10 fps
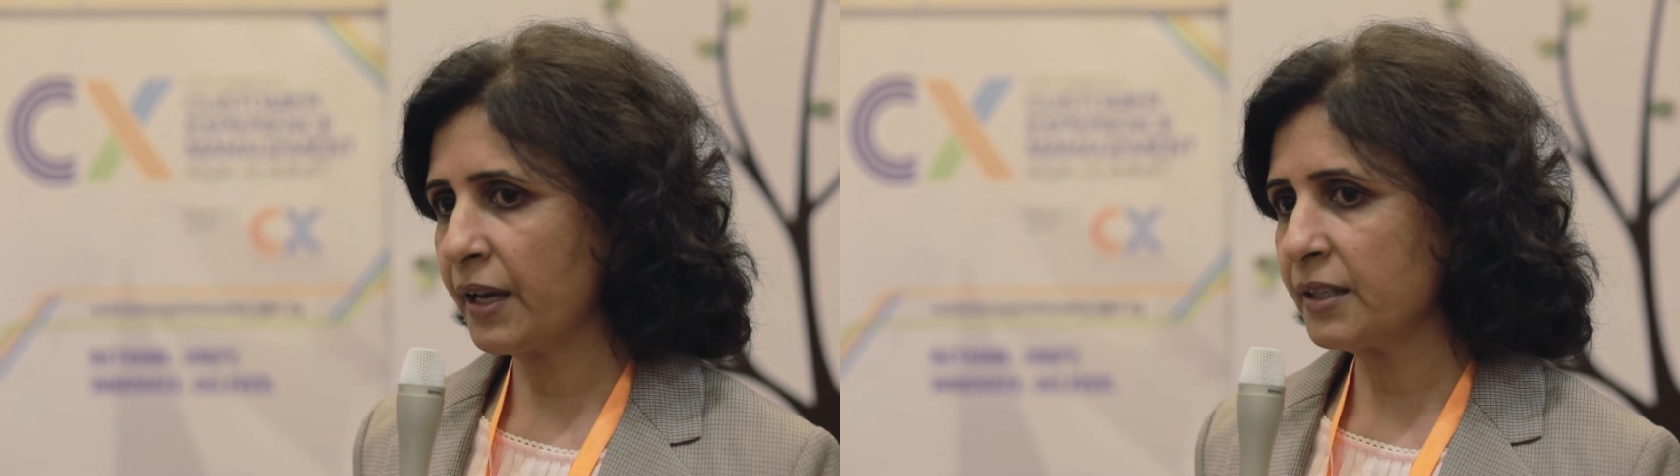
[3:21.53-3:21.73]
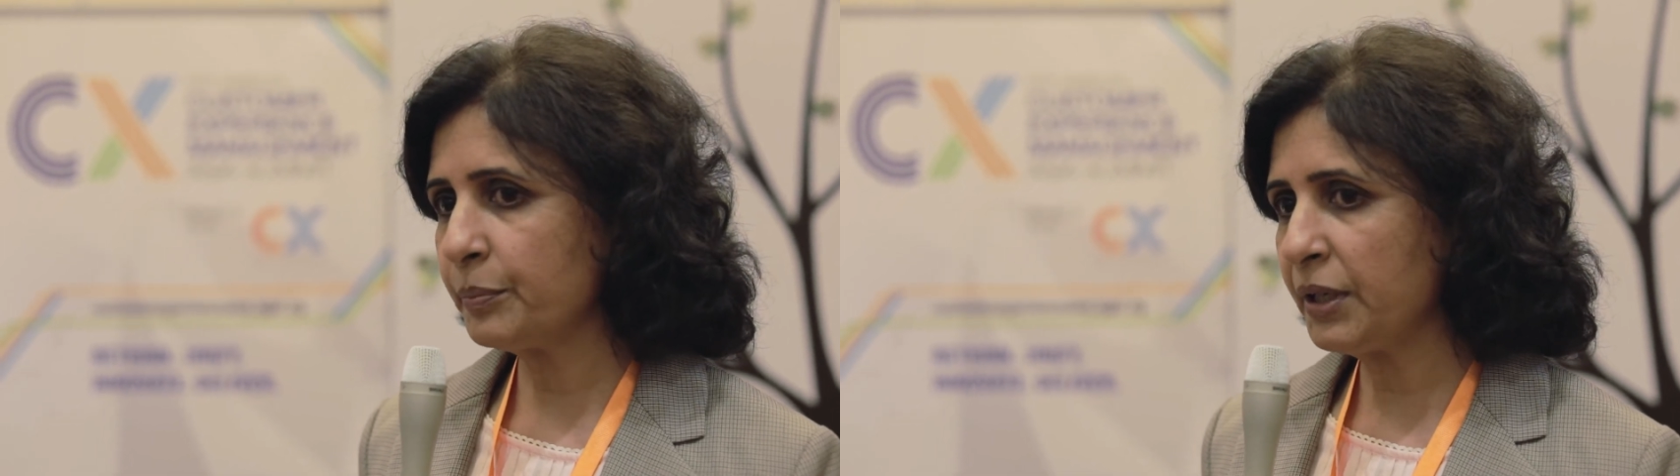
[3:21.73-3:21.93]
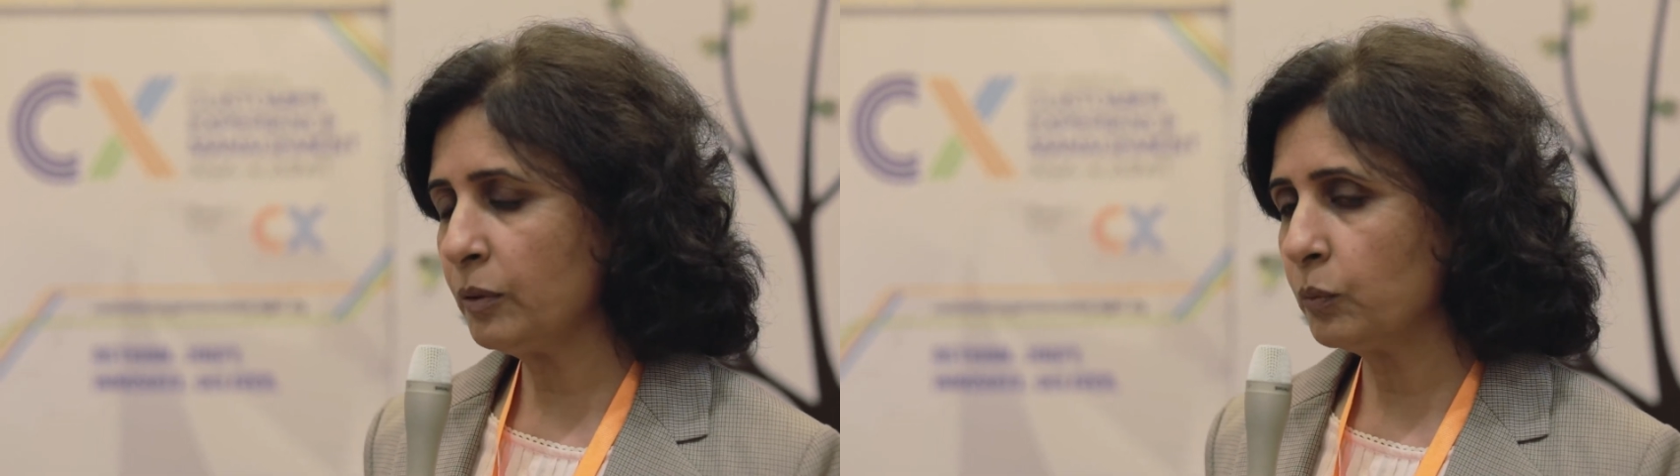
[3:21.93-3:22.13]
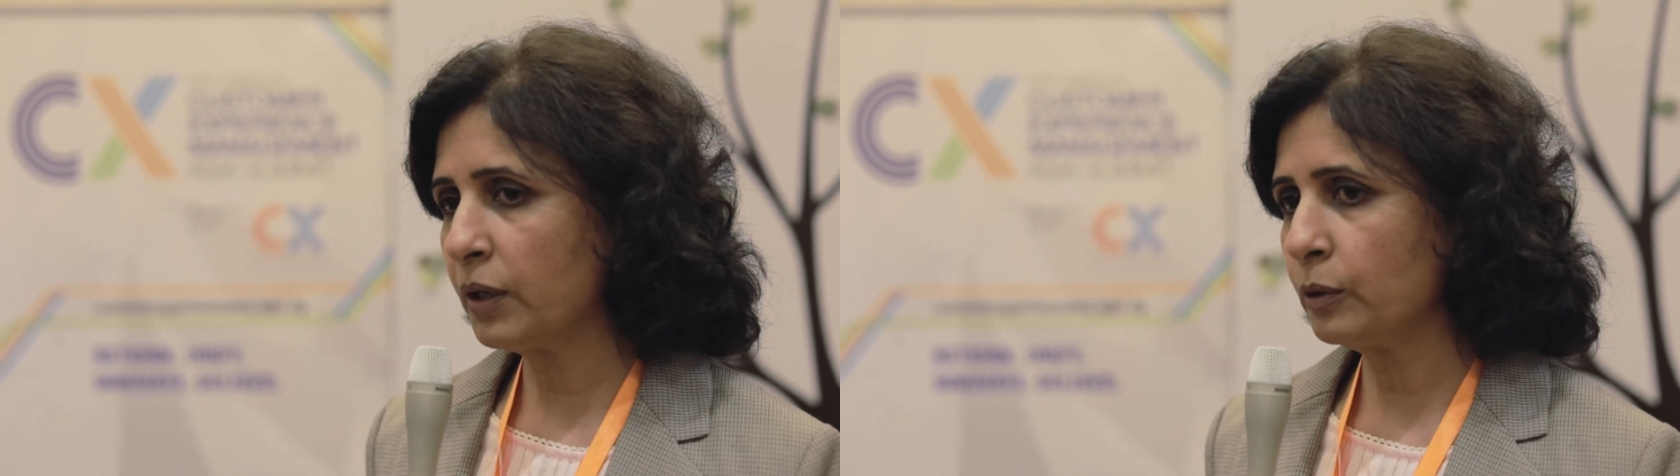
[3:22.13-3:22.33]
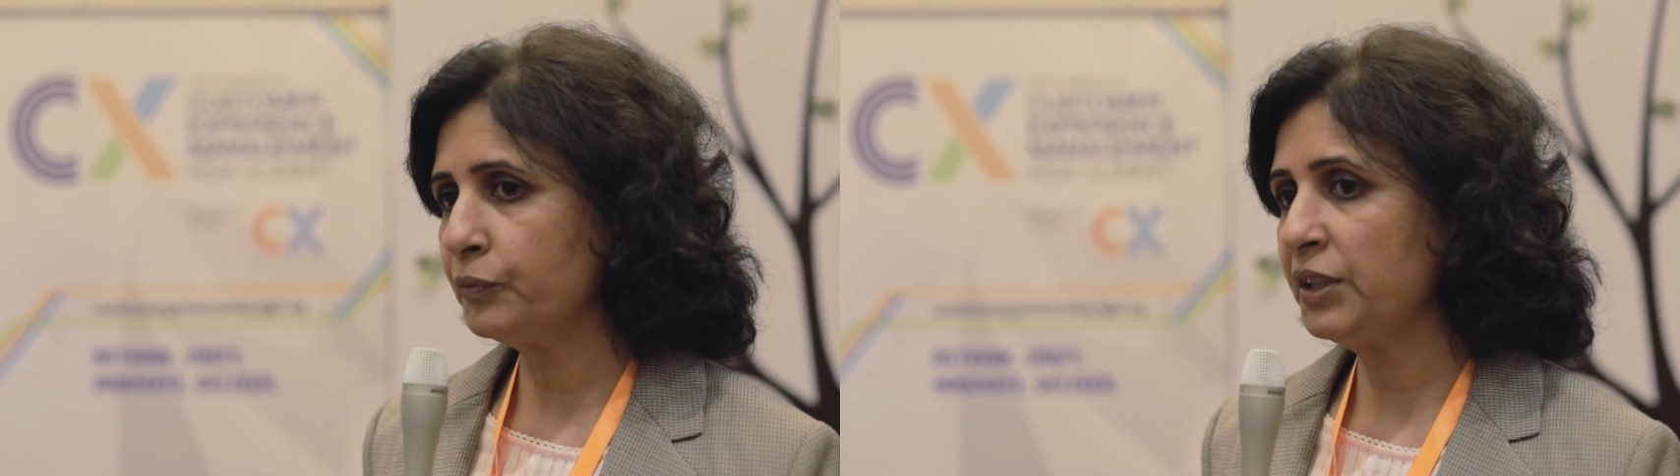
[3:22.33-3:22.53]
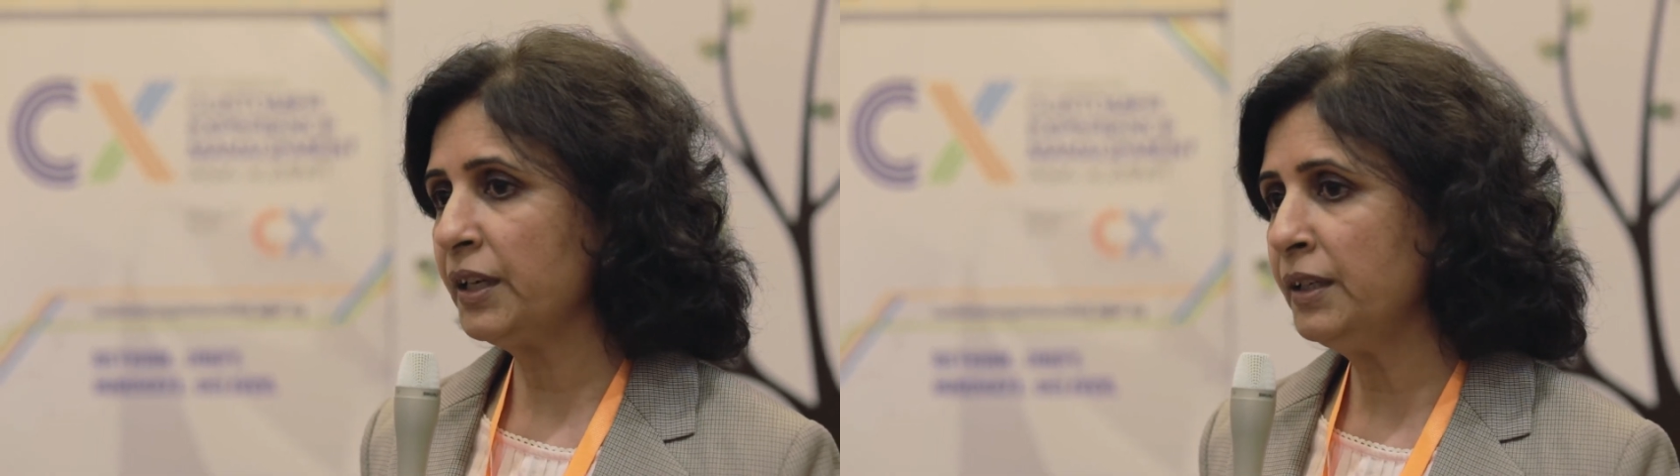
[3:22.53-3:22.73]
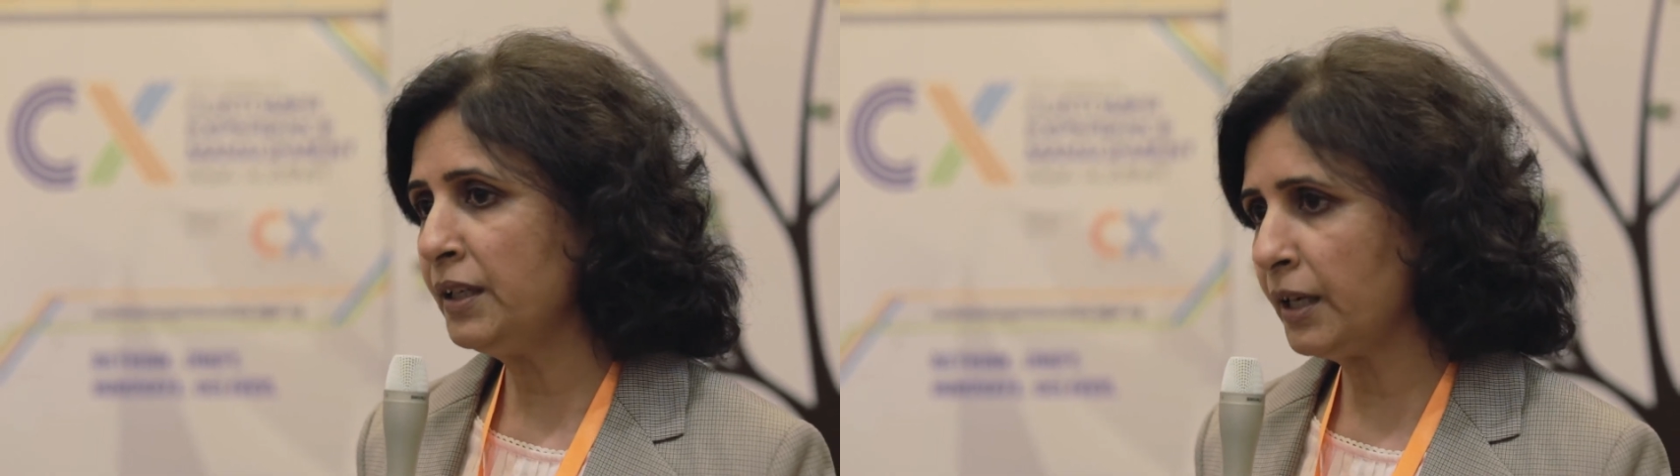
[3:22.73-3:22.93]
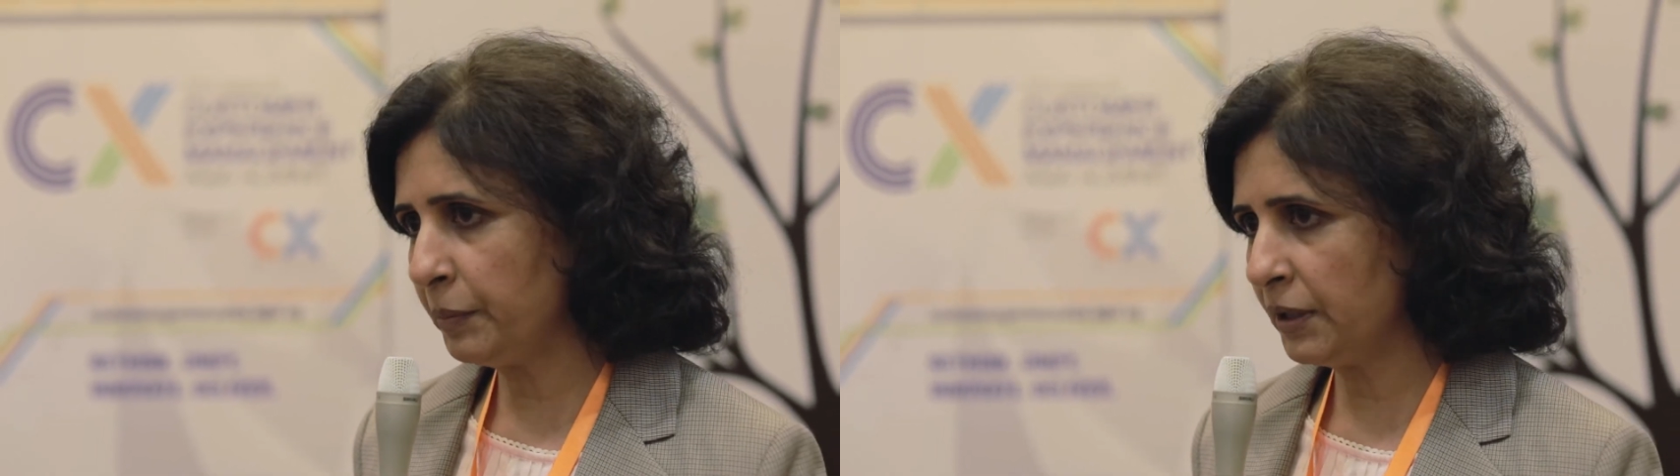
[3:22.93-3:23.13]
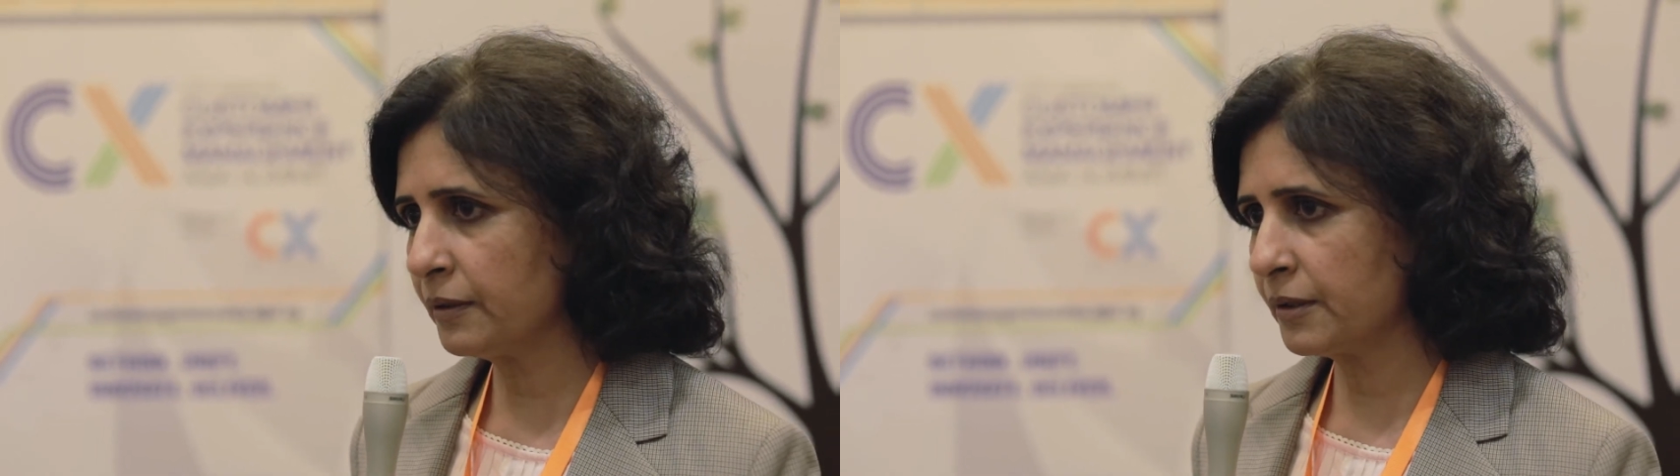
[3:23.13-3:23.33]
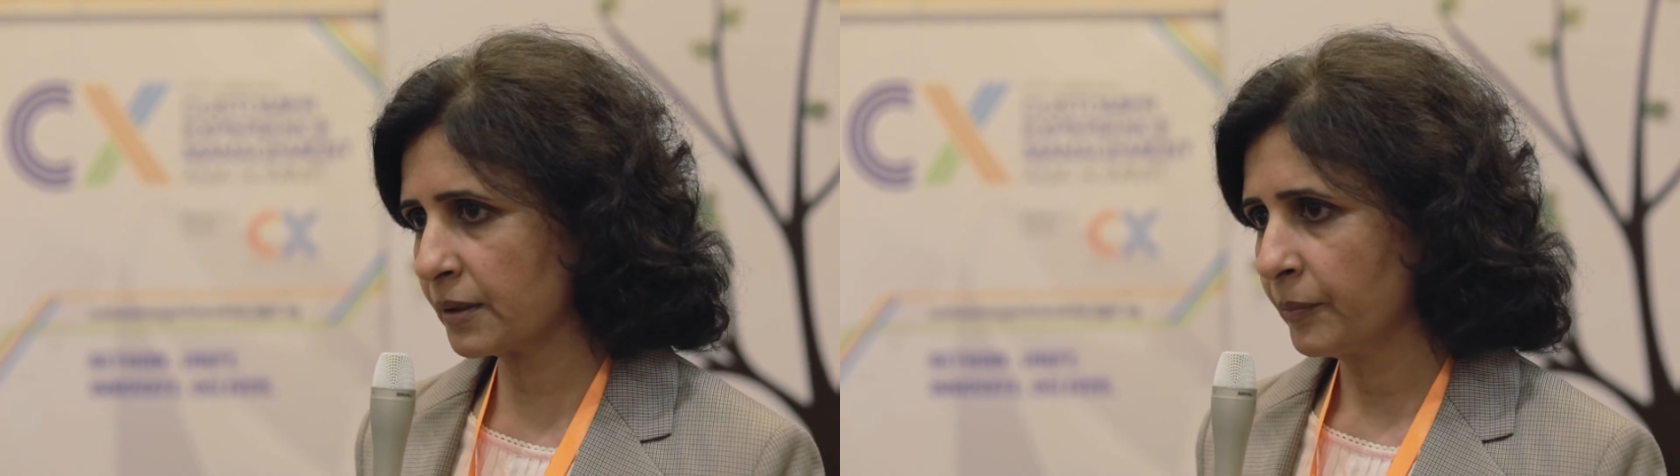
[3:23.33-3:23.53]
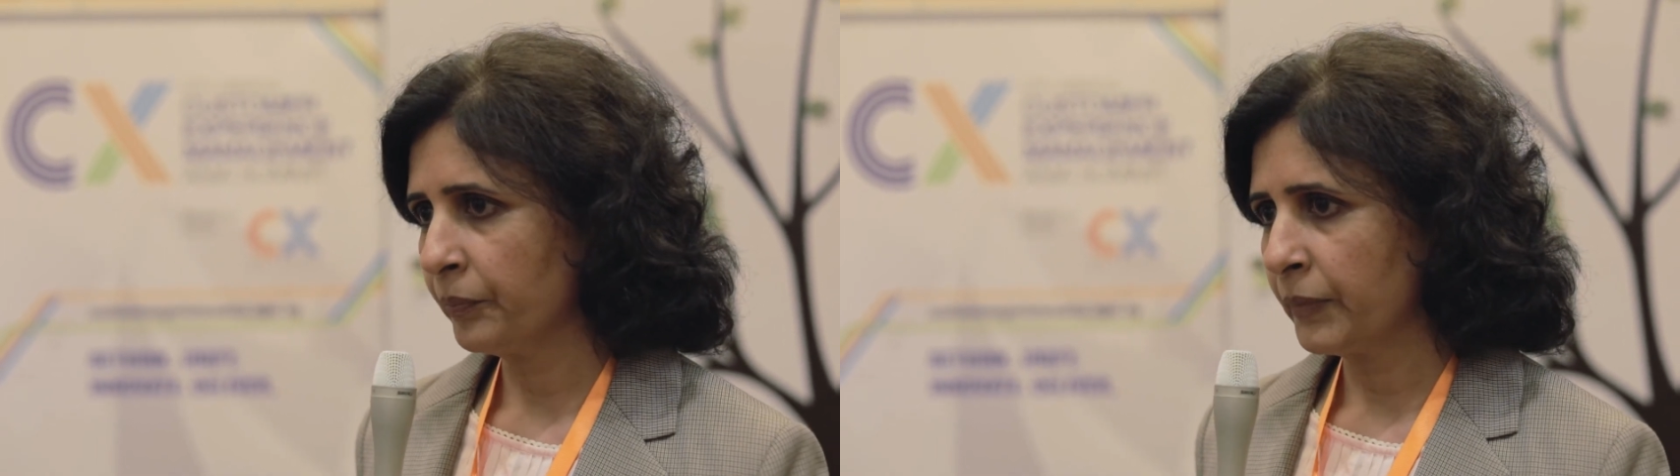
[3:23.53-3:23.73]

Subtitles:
as being one of the enablers,